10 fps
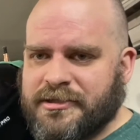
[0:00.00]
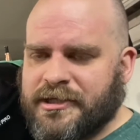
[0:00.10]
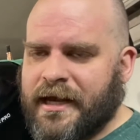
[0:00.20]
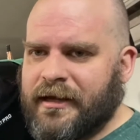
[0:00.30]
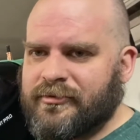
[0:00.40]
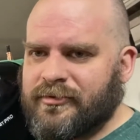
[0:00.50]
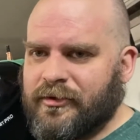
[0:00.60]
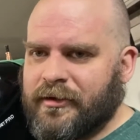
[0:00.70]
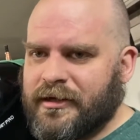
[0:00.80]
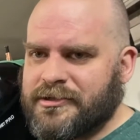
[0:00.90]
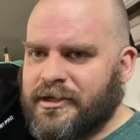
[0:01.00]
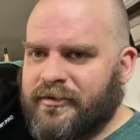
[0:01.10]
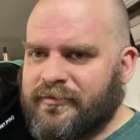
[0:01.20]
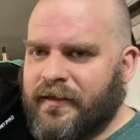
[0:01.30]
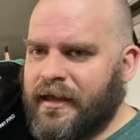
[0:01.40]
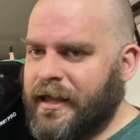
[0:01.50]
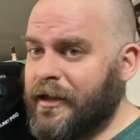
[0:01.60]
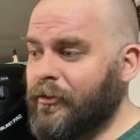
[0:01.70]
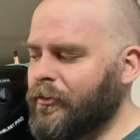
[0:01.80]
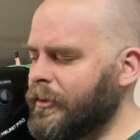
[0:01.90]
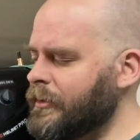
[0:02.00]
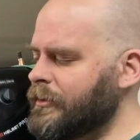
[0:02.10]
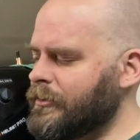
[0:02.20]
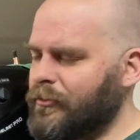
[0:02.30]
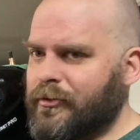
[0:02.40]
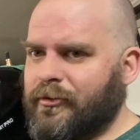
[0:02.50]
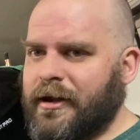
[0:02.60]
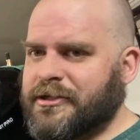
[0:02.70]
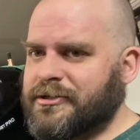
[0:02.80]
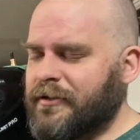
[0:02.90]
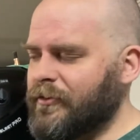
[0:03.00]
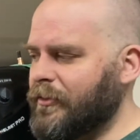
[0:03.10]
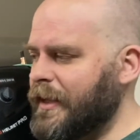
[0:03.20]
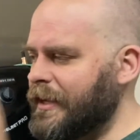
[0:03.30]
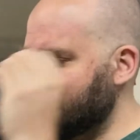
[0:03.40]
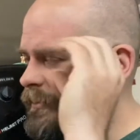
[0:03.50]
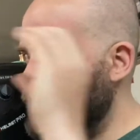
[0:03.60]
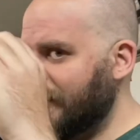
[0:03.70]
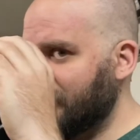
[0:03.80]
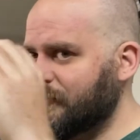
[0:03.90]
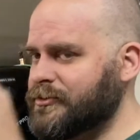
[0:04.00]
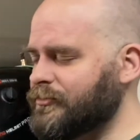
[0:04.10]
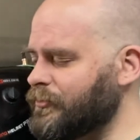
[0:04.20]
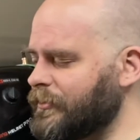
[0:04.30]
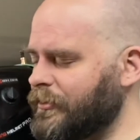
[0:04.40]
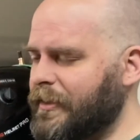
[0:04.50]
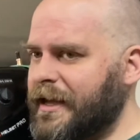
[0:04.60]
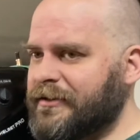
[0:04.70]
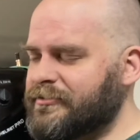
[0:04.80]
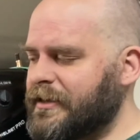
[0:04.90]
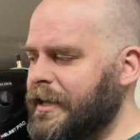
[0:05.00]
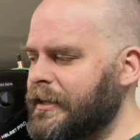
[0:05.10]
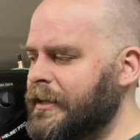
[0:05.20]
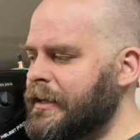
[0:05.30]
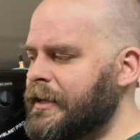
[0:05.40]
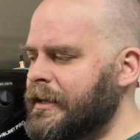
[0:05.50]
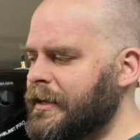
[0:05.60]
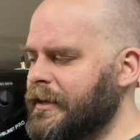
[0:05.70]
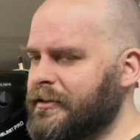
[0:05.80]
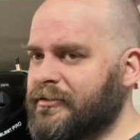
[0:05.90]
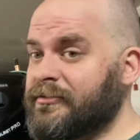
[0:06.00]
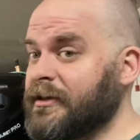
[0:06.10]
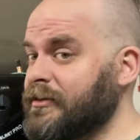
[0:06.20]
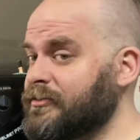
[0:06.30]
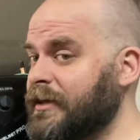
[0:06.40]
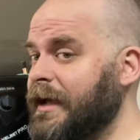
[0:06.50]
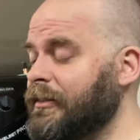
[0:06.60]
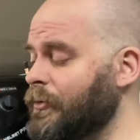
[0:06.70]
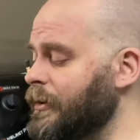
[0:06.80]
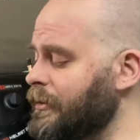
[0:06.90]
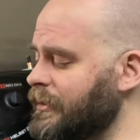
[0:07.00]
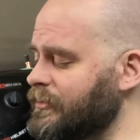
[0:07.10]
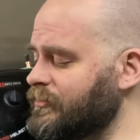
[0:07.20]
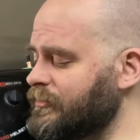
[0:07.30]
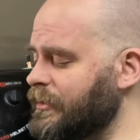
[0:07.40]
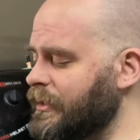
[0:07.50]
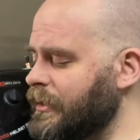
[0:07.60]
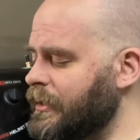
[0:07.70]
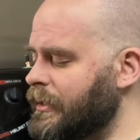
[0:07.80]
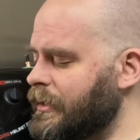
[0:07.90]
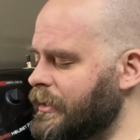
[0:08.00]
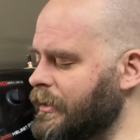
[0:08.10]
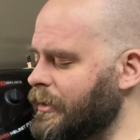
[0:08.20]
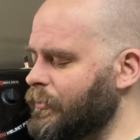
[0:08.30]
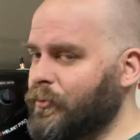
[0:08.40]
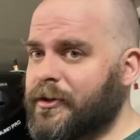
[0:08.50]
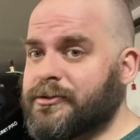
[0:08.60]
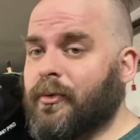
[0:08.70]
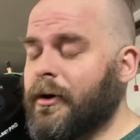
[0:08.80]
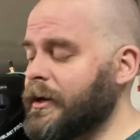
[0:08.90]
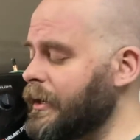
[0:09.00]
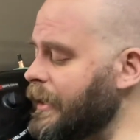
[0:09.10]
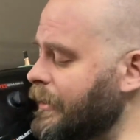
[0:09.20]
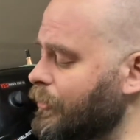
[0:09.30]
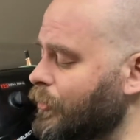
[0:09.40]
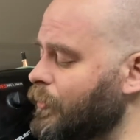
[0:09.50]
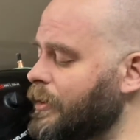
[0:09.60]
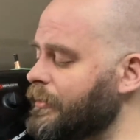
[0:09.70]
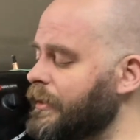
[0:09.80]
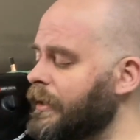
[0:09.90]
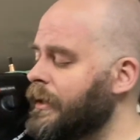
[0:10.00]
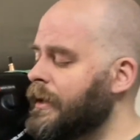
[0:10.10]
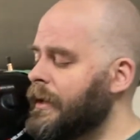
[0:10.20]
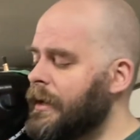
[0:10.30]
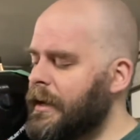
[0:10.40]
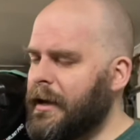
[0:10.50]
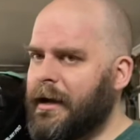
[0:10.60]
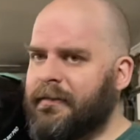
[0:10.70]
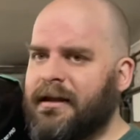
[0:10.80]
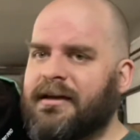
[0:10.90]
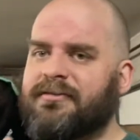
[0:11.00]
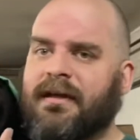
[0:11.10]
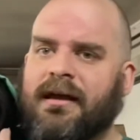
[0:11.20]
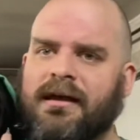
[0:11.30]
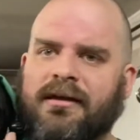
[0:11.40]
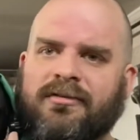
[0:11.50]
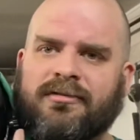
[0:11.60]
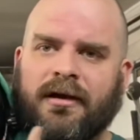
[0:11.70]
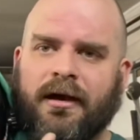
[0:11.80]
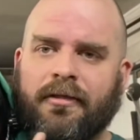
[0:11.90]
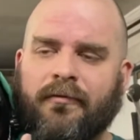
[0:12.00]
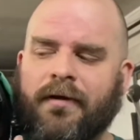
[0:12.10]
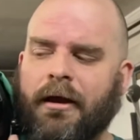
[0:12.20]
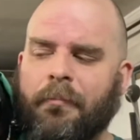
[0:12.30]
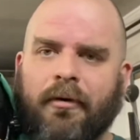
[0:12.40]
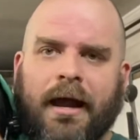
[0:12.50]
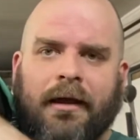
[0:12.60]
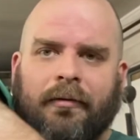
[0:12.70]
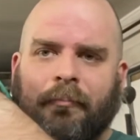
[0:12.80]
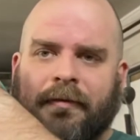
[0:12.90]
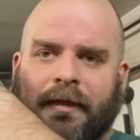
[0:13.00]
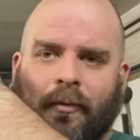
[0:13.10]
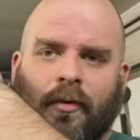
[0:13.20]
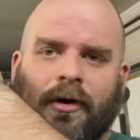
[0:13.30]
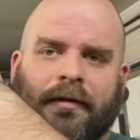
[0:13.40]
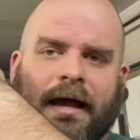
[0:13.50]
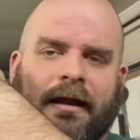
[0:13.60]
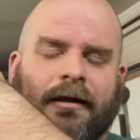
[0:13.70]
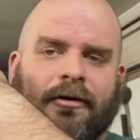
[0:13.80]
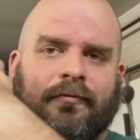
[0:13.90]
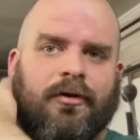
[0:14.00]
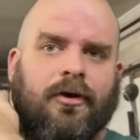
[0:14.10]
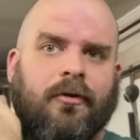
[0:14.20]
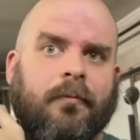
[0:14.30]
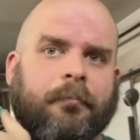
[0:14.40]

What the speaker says: on it, so you can adjust the angle or direction of your light to line up just with your line of sight to see exactly where you need to see with what you're working on or welding. And the nice thing is they're very bright, but they will not interfere